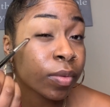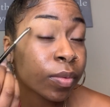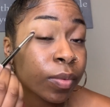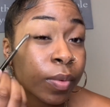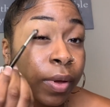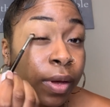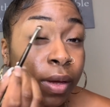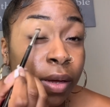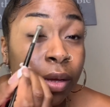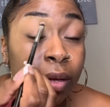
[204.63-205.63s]
Okay,
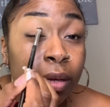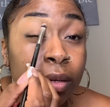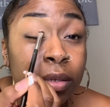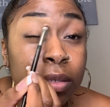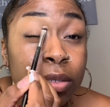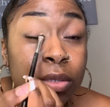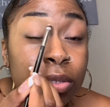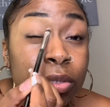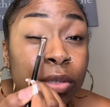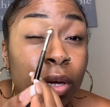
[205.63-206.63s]

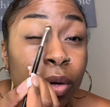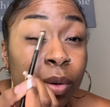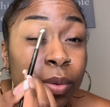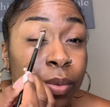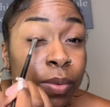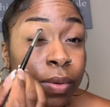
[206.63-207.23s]
so